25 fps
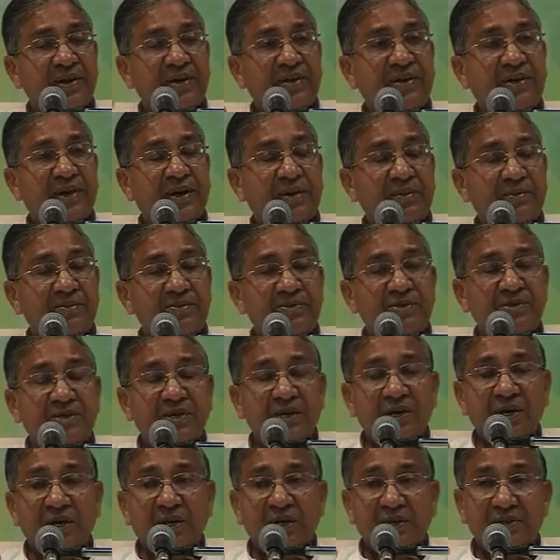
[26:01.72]
it comes,
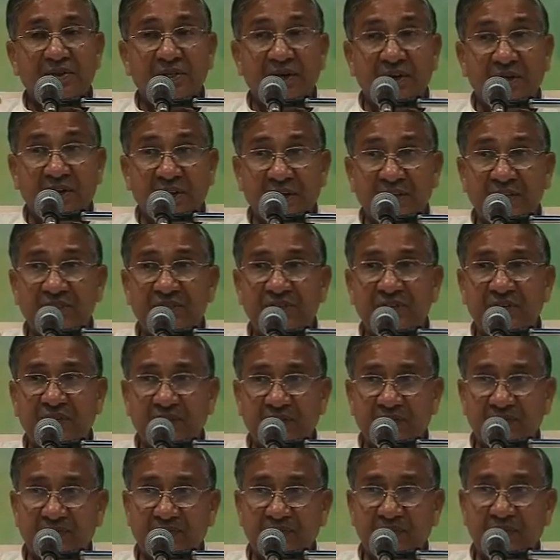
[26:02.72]
the nature,
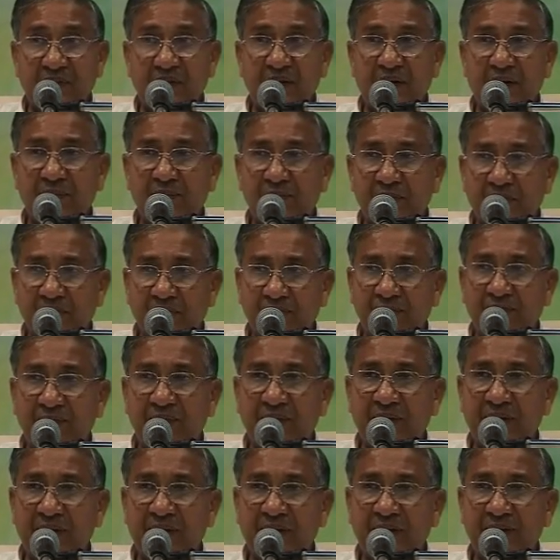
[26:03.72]
the
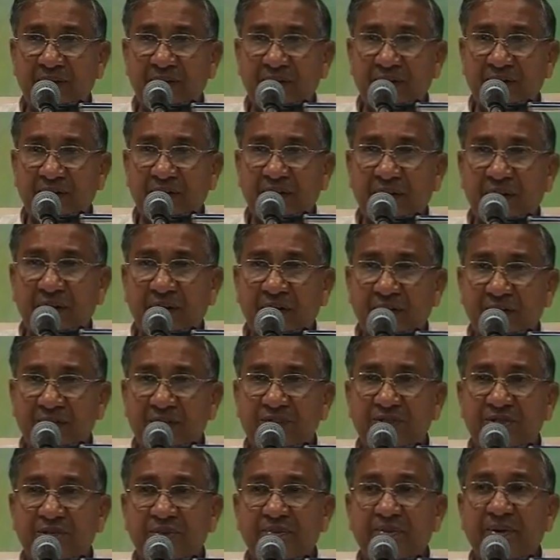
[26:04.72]
upliftment, the
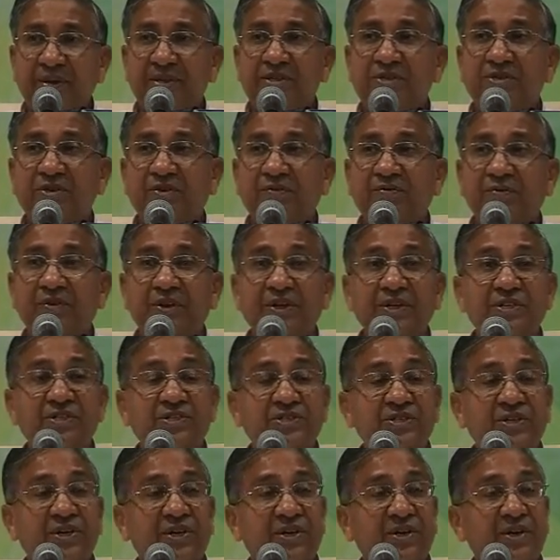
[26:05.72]
disturbance of
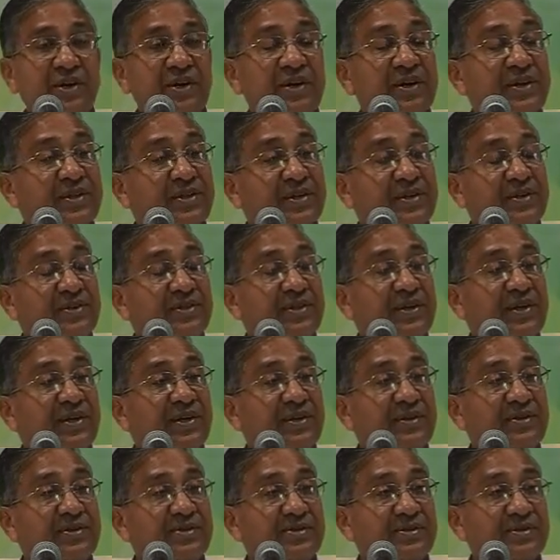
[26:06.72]
nature and other
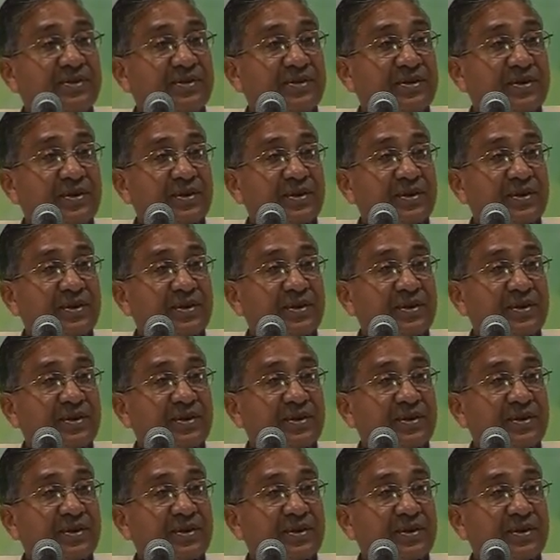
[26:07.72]
things.